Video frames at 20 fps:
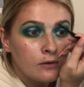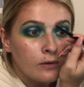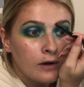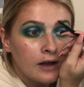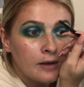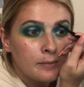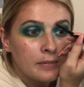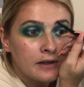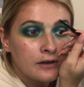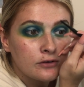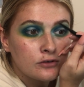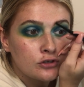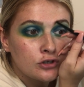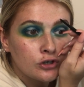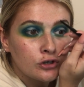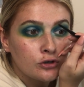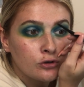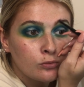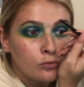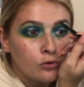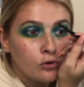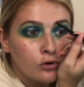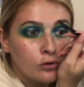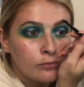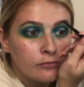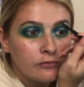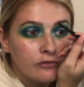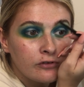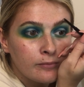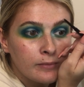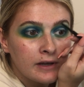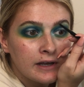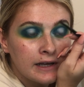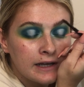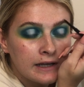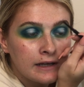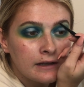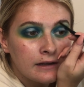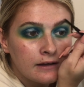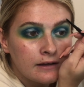quite a bit too warm for
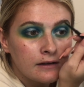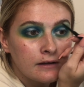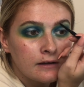me.